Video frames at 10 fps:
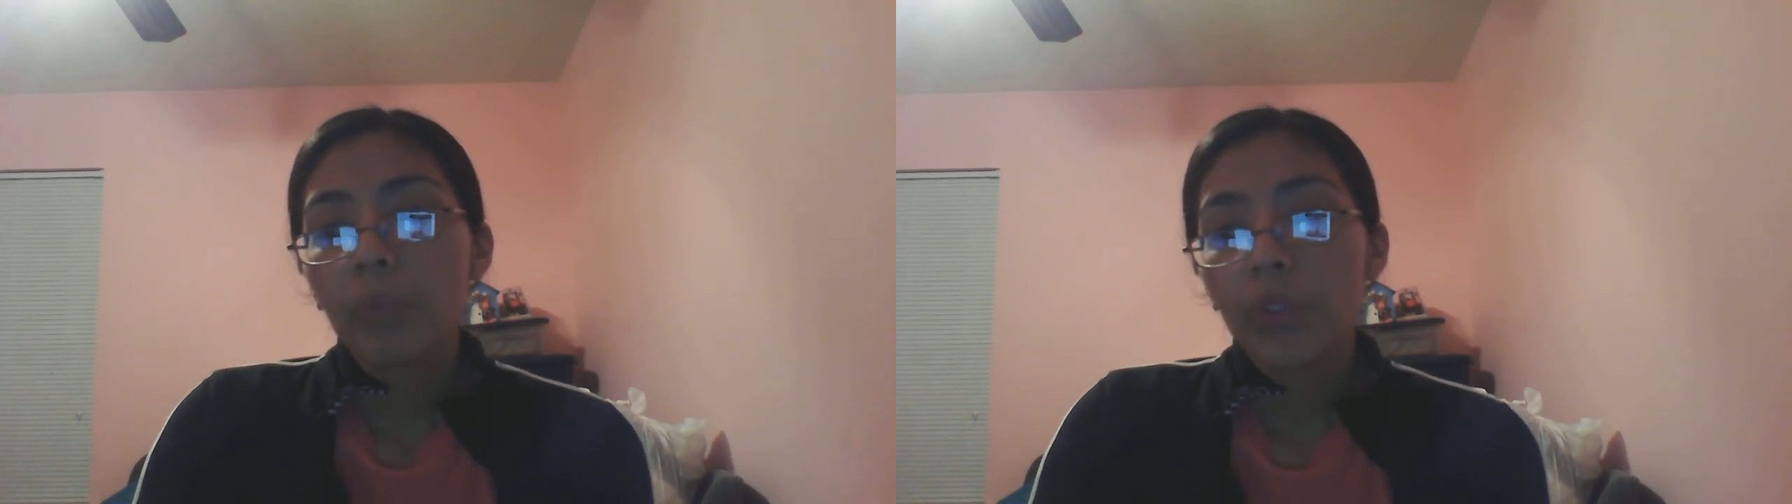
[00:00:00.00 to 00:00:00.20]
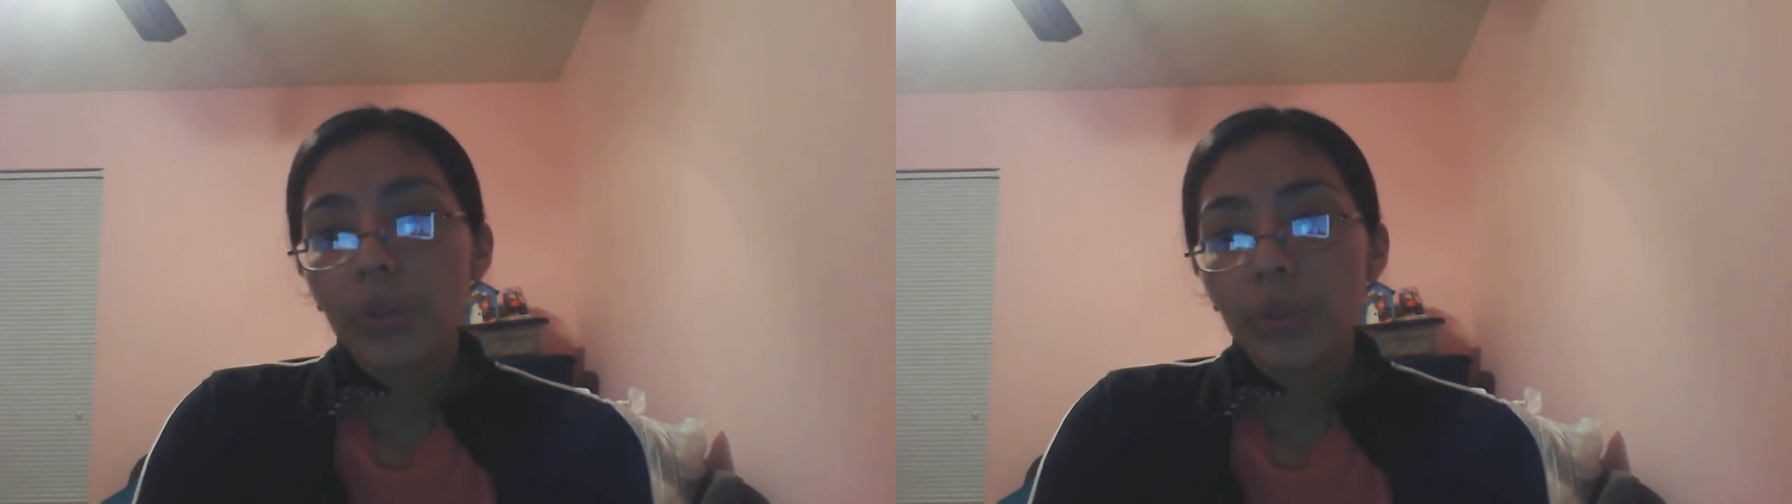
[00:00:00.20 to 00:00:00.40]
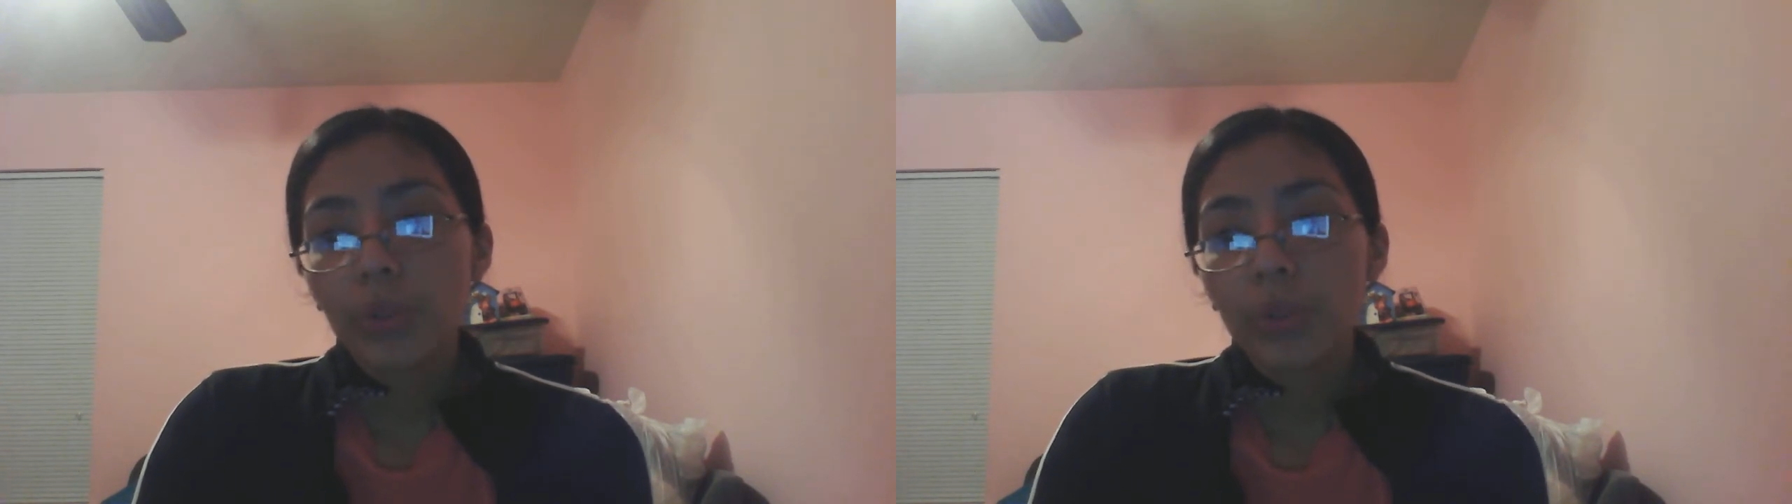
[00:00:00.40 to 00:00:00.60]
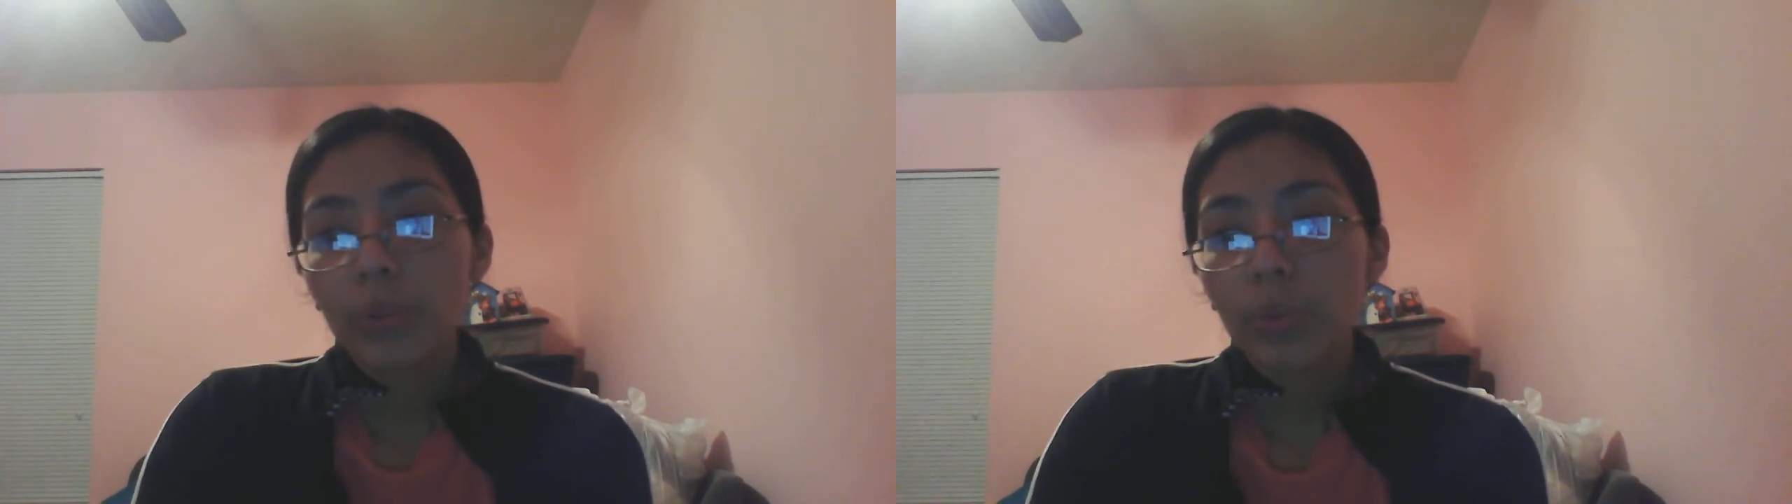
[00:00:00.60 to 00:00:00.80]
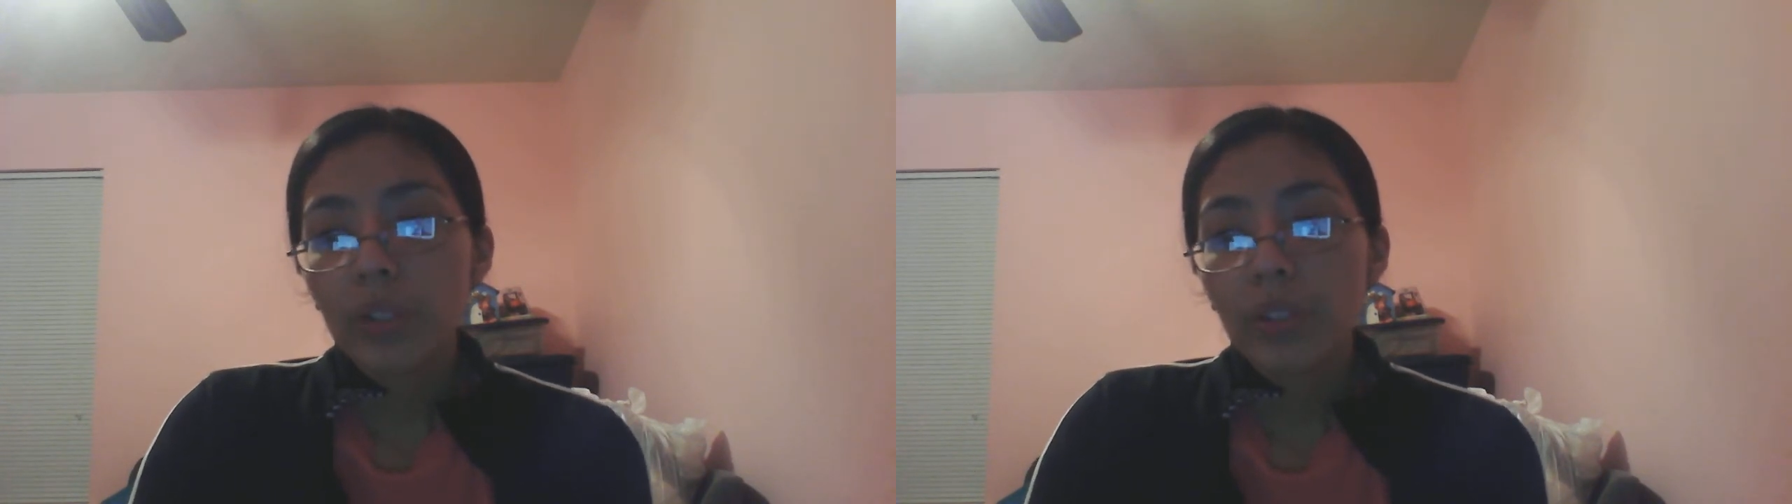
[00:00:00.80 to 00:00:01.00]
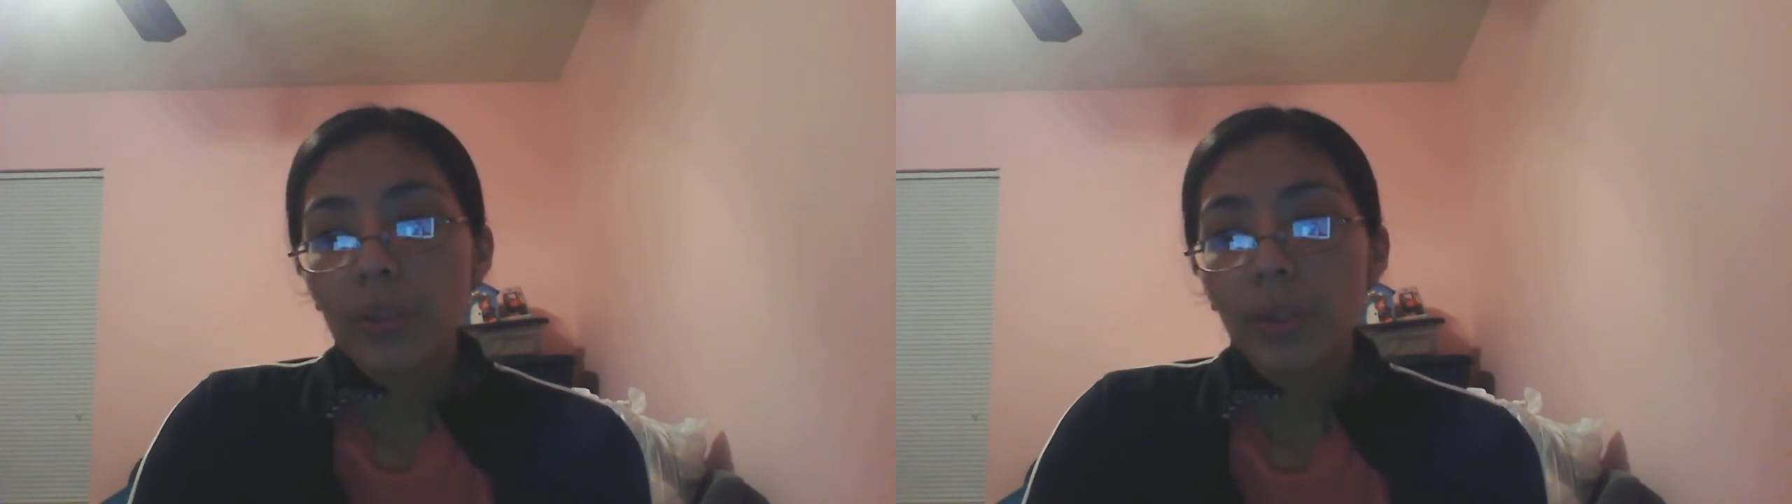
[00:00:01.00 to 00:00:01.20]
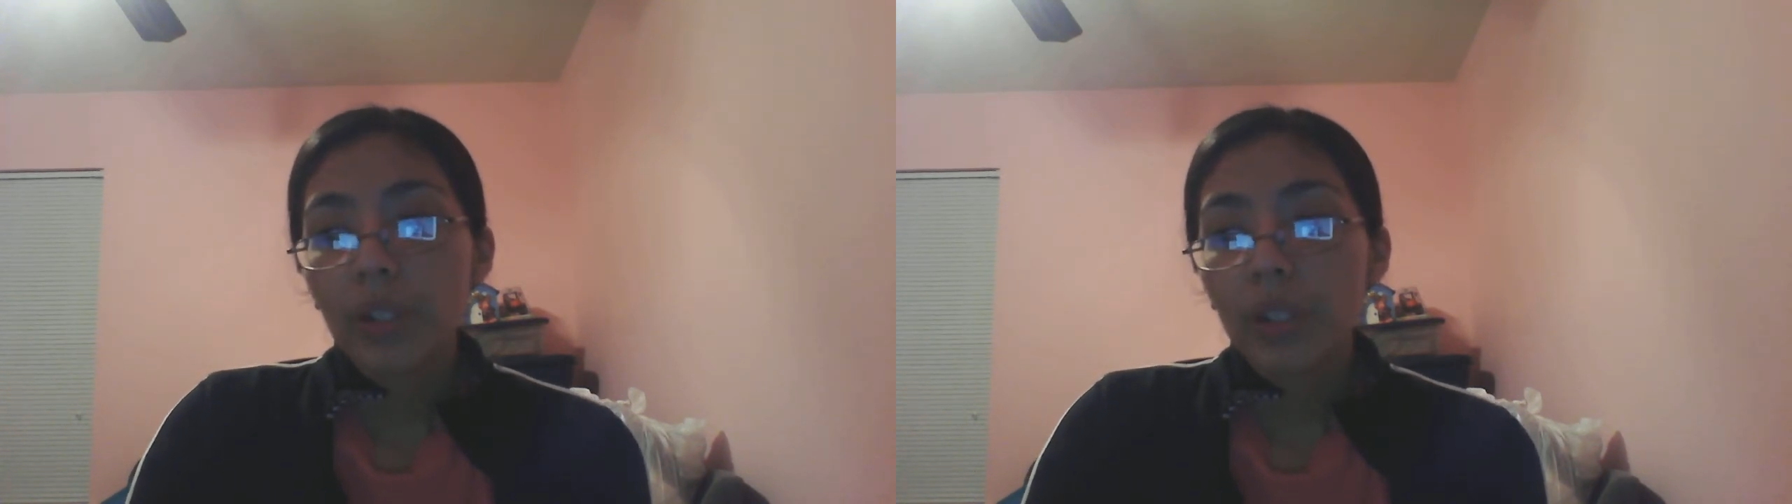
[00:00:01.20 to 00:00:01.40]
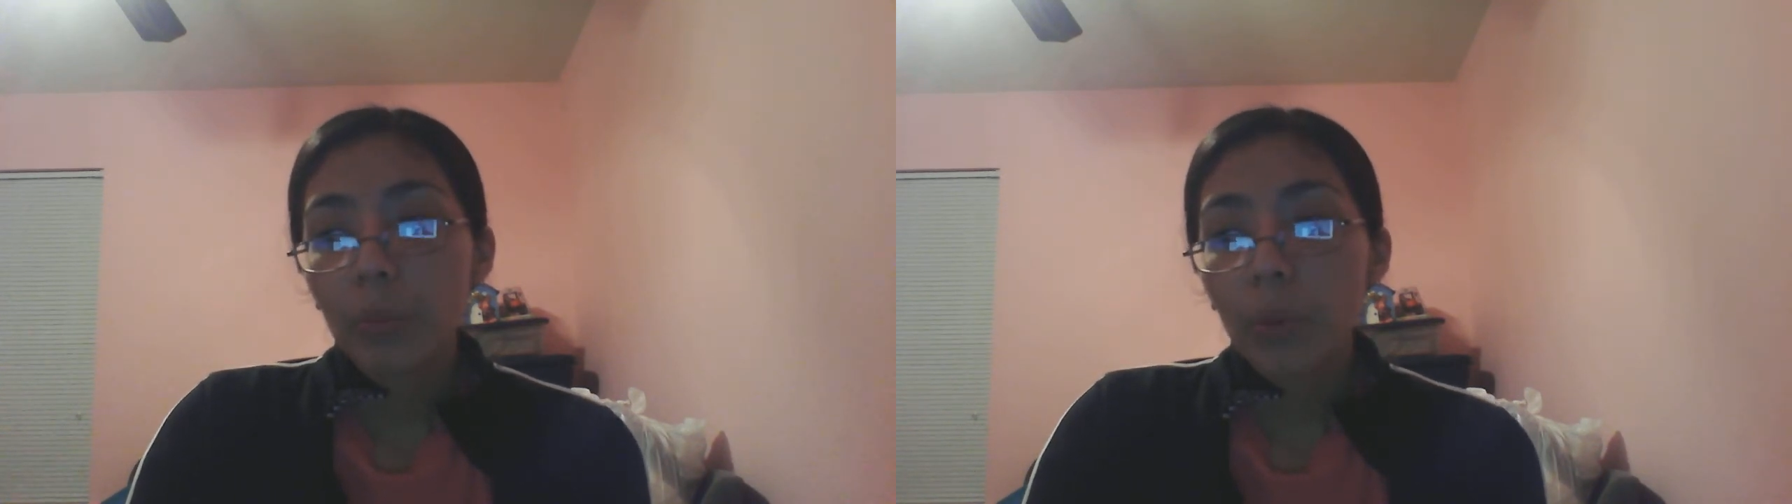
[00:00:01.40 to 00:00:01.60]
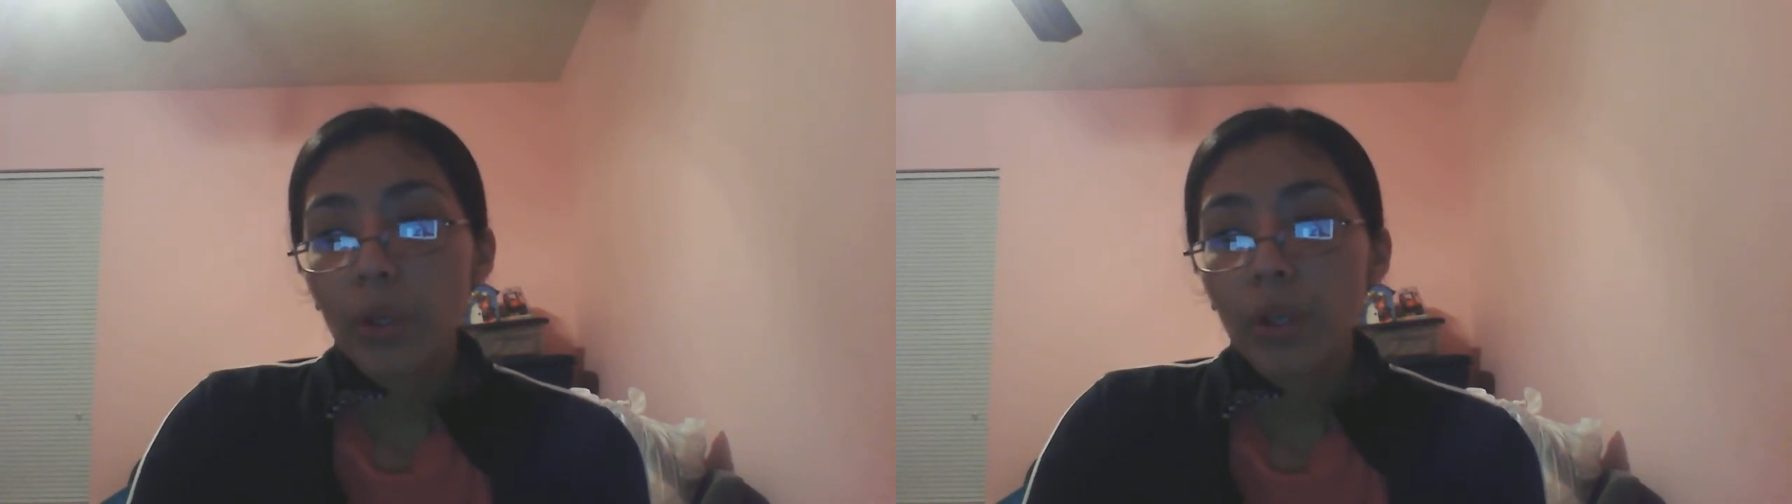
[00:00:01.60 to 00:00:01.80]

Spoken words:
due to certain risks being more